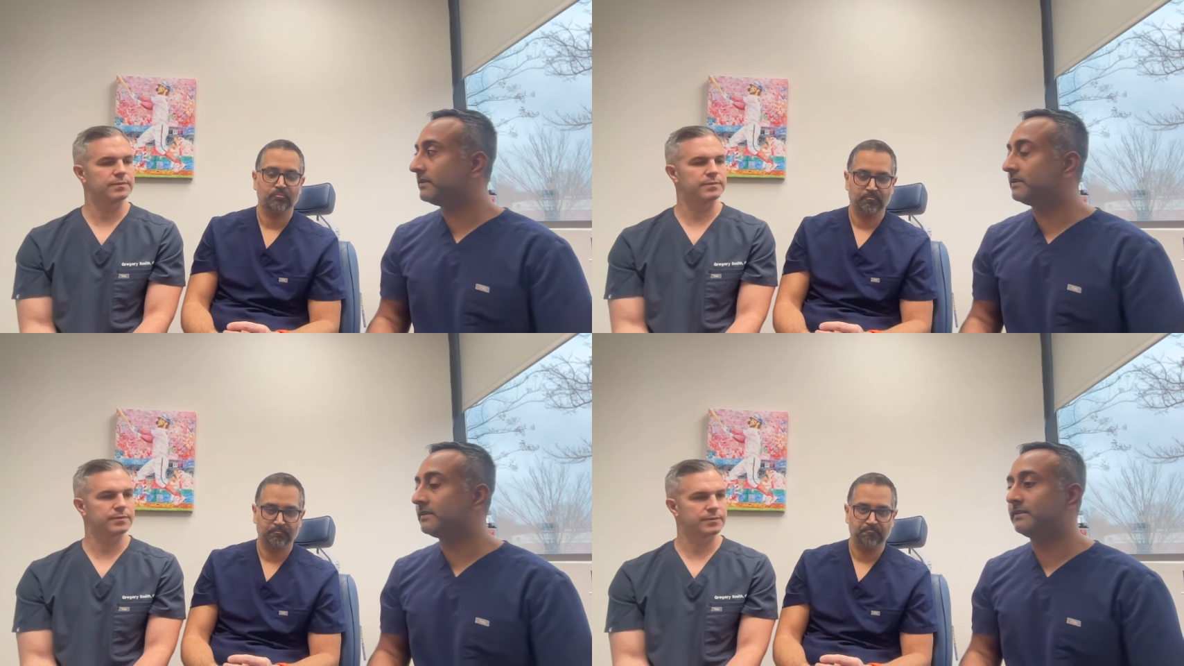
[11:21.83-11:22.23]

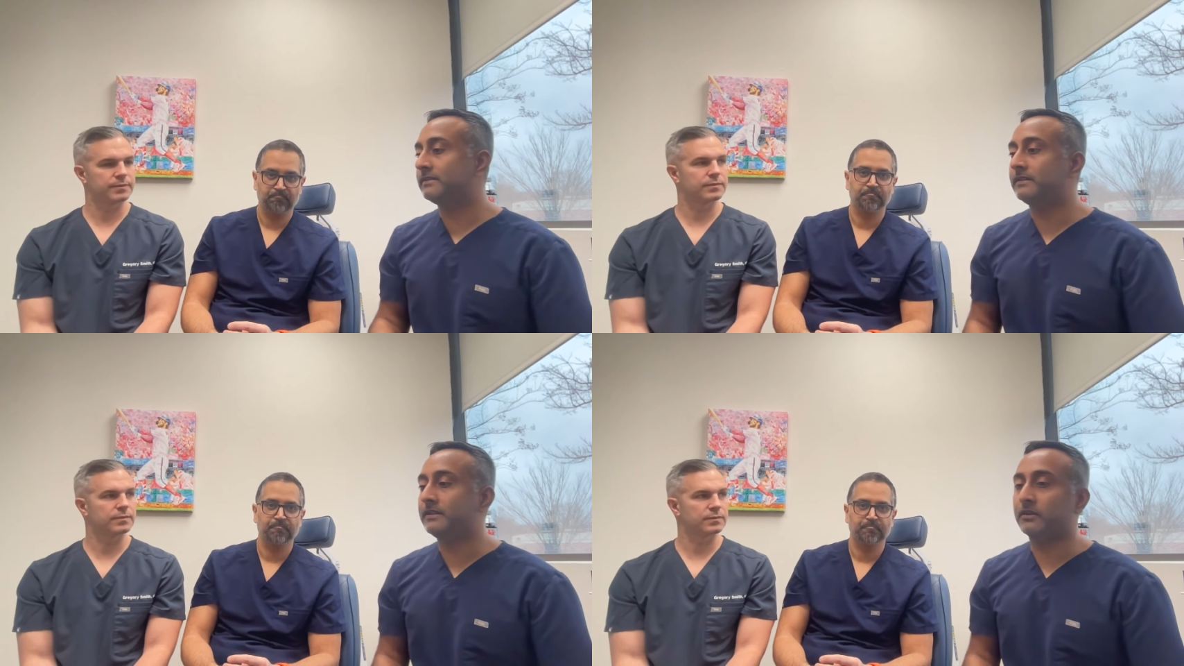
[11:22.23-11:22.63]
Speaker 1: It,
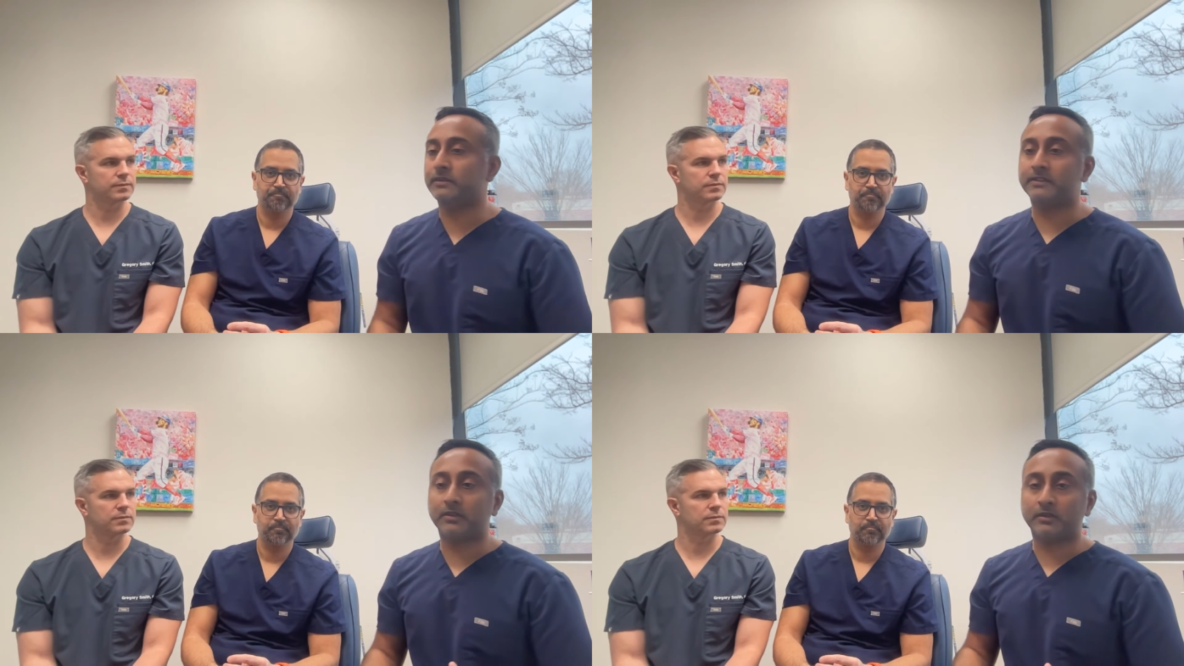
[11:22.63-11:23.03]
you don't
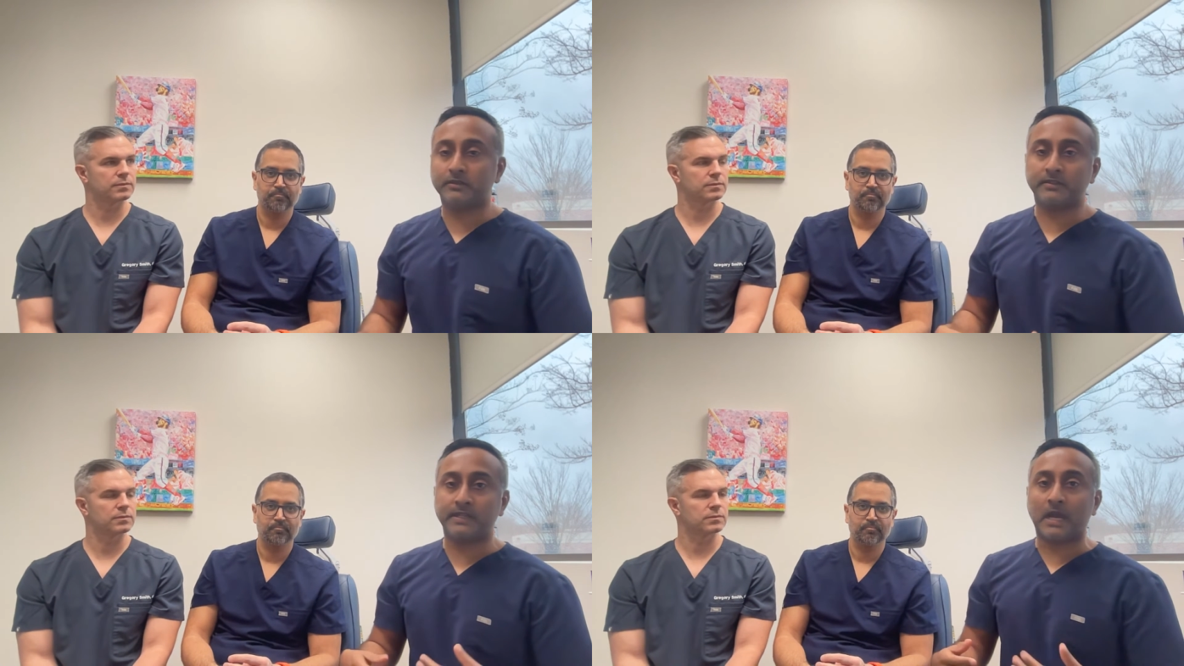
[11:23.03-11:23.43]
need to go
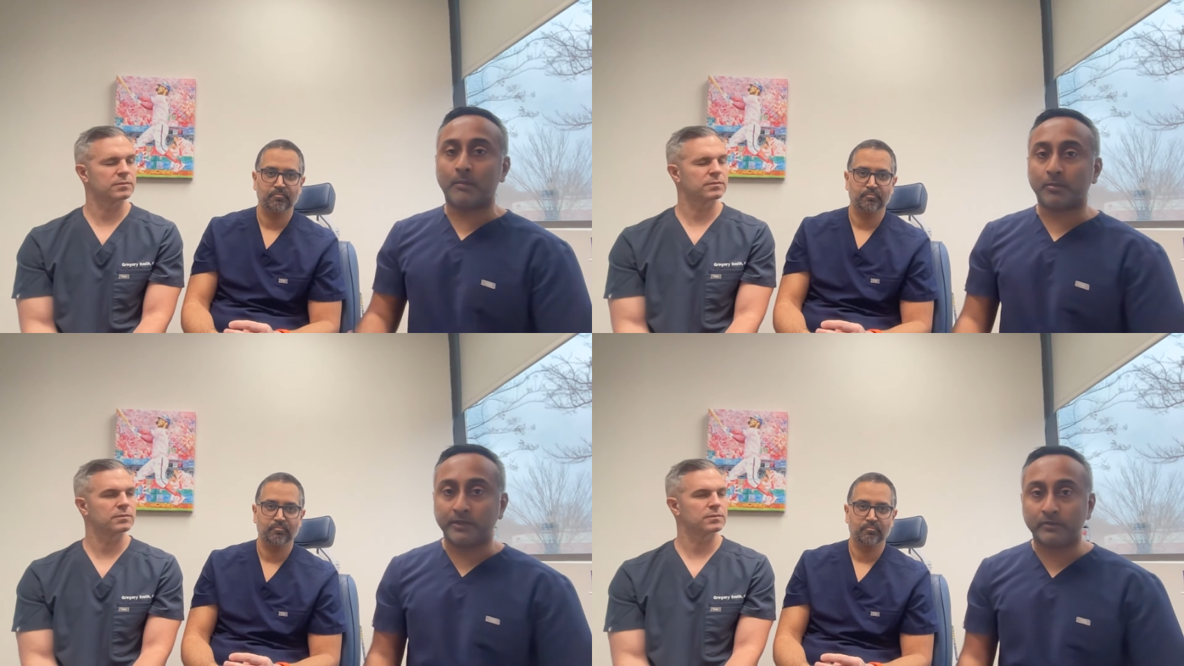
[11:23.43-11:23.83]
to the
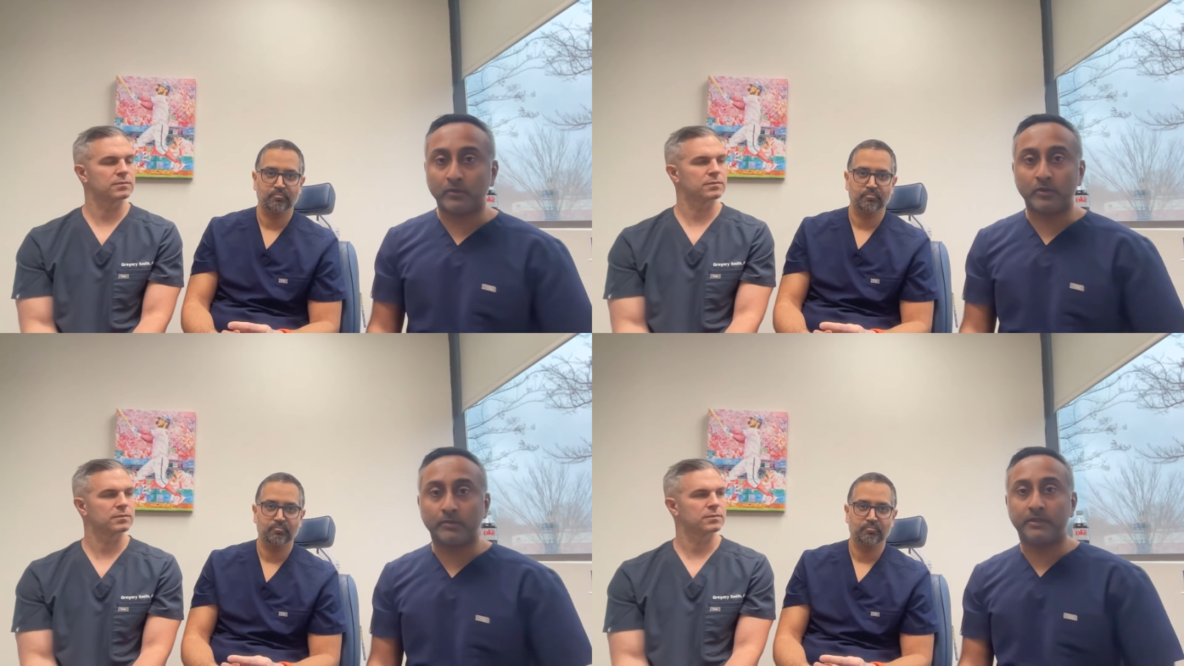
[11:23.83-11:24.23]
operating
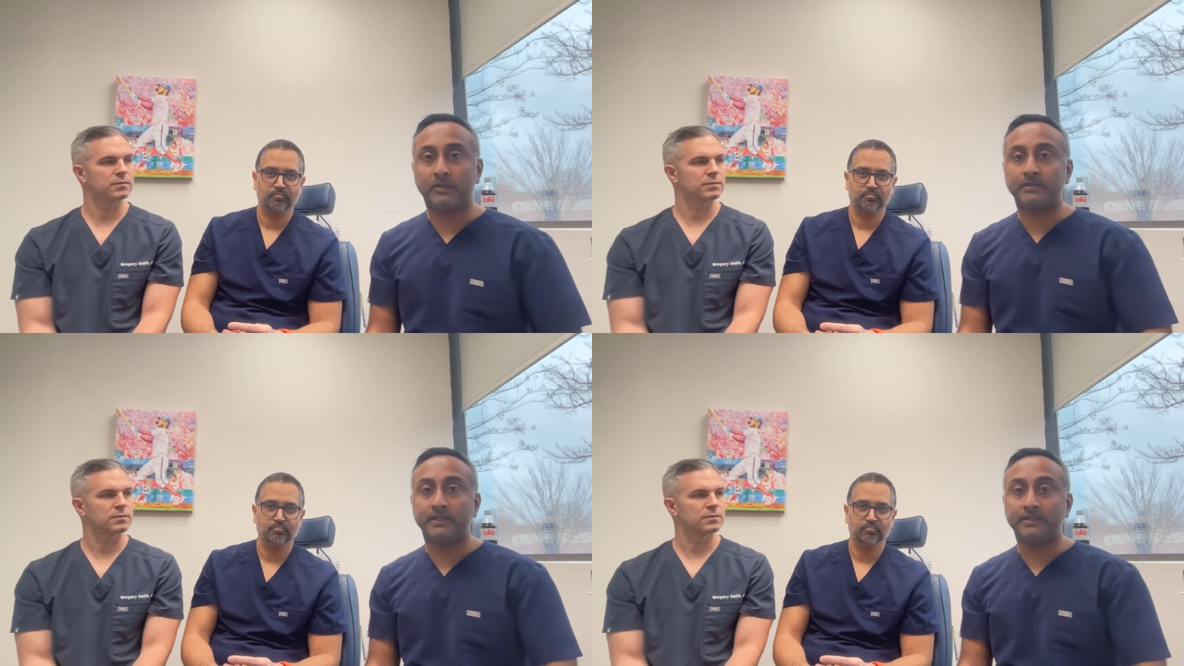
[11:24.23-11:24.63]
room. You
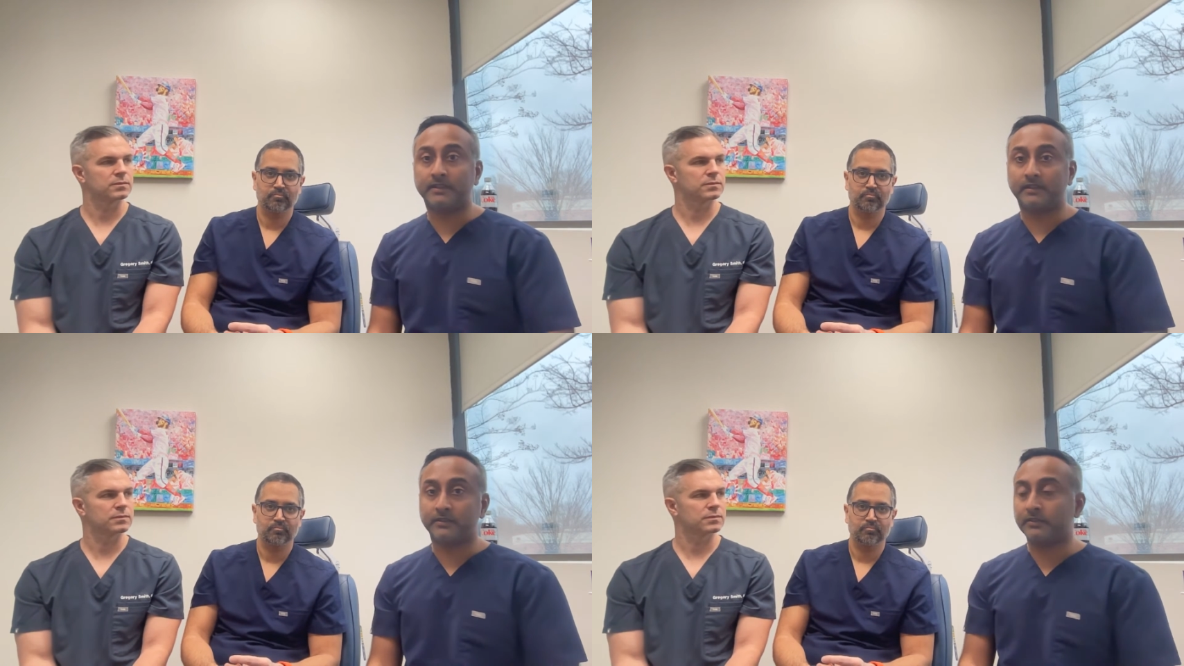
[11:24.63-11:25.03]
don't need
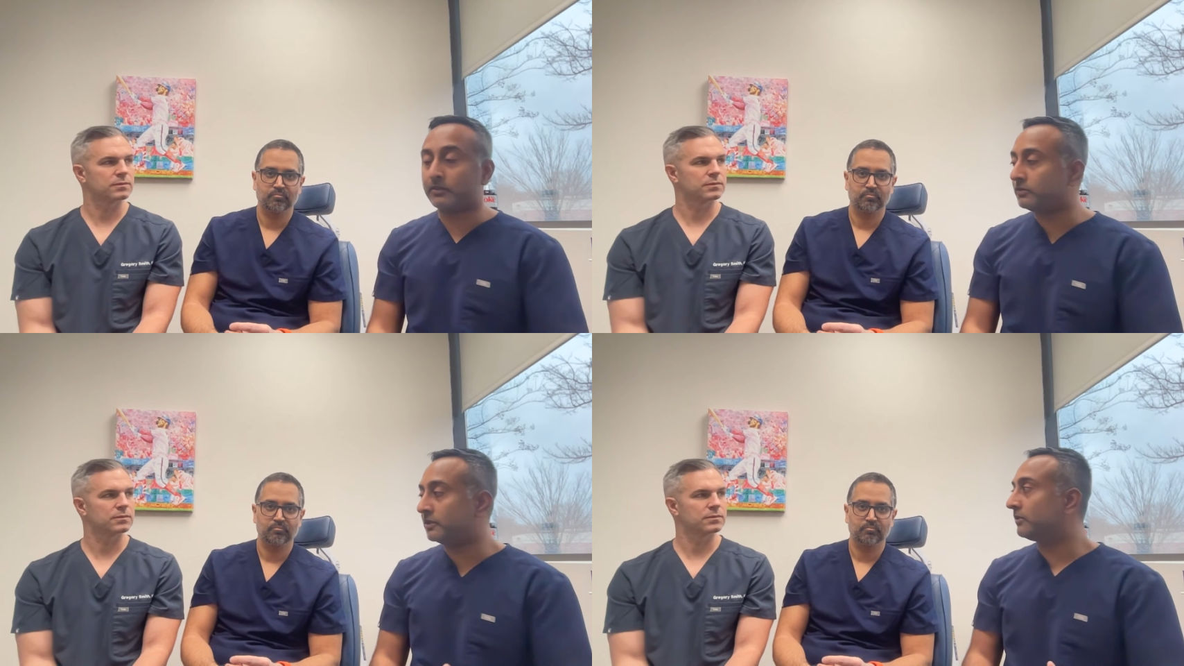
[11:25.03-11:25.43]
to
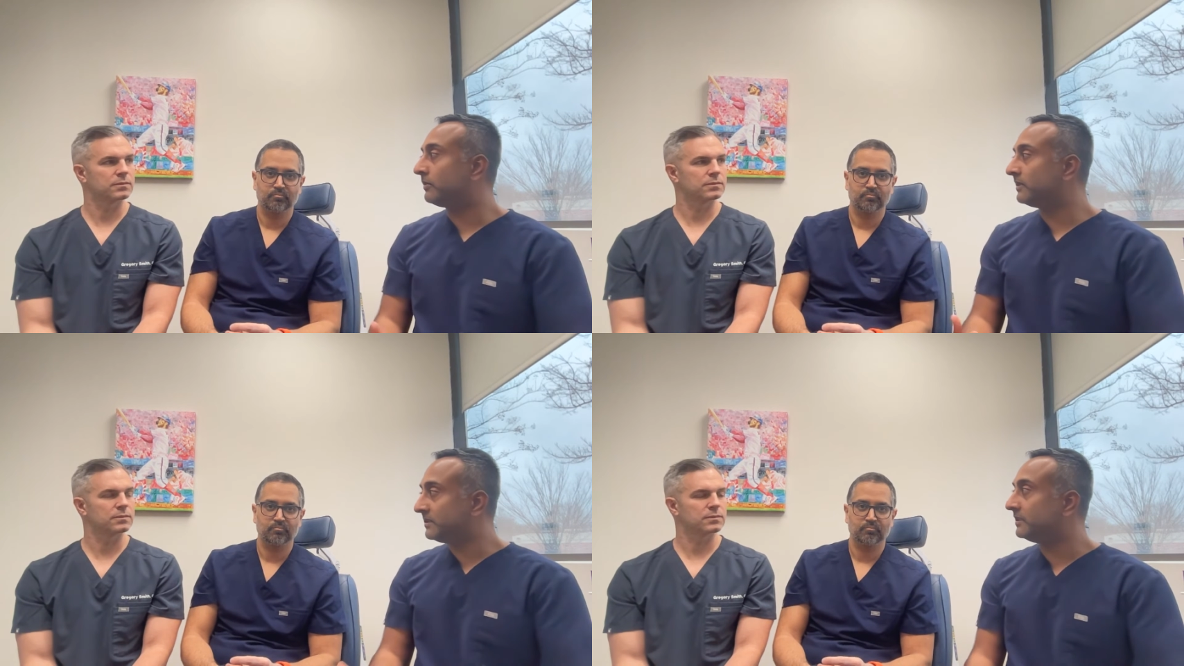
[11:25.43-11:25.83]
undergo
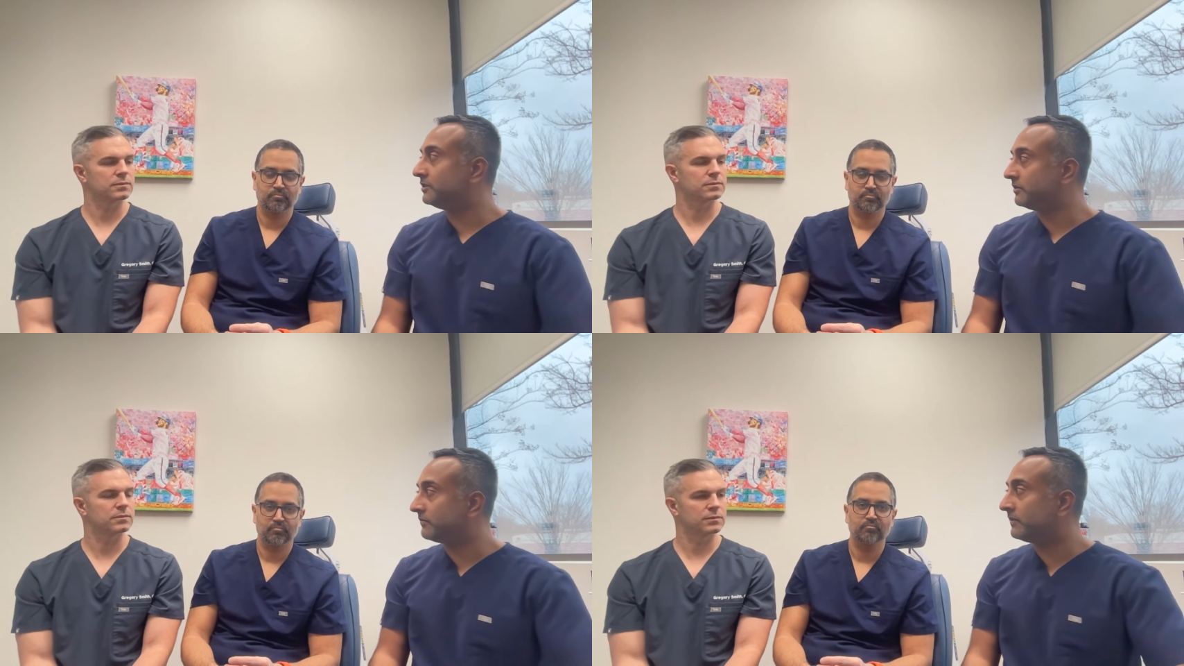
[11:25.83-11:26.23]
general
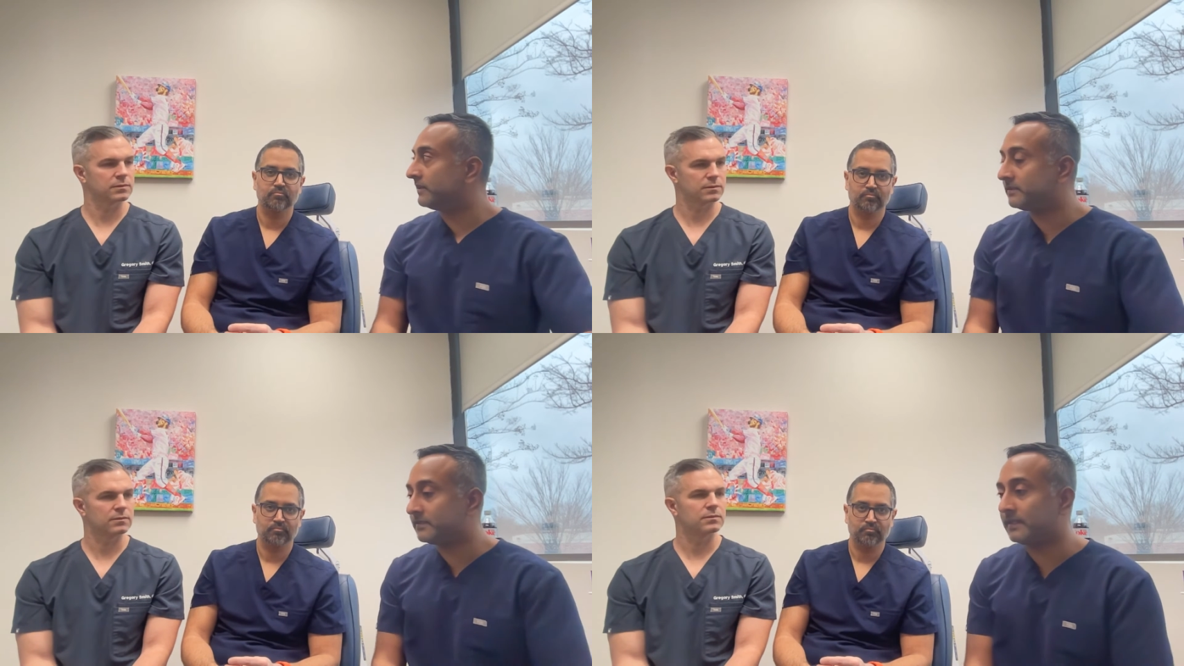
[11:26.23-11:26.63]
anesthesia for
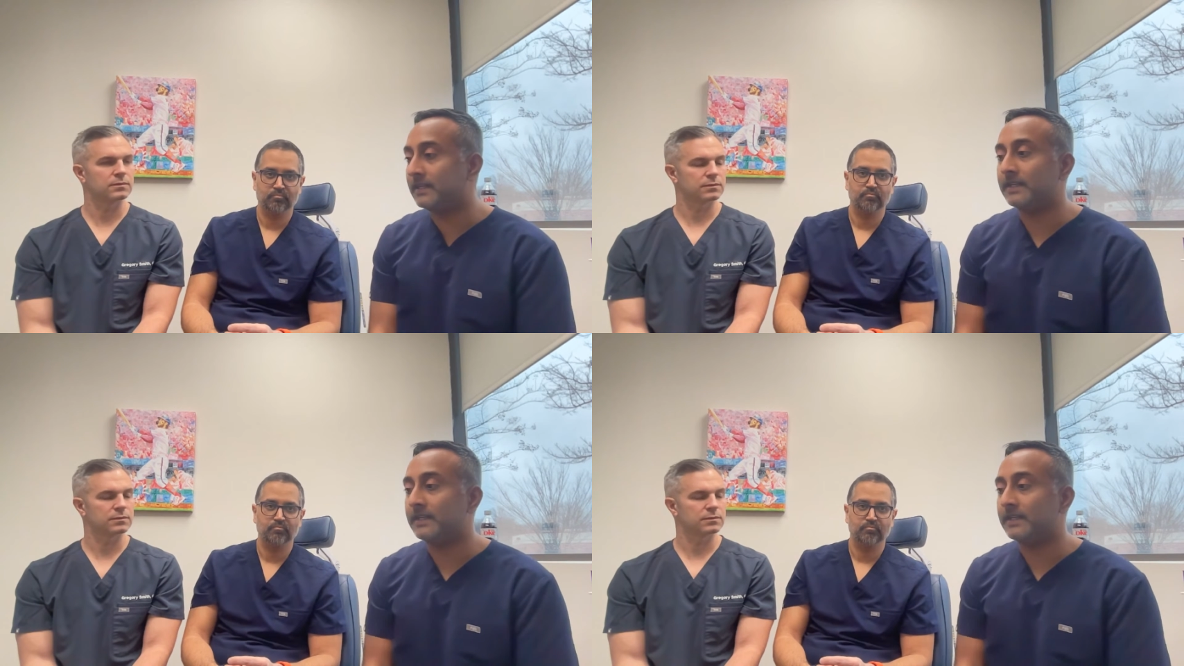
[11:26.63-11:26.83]
this.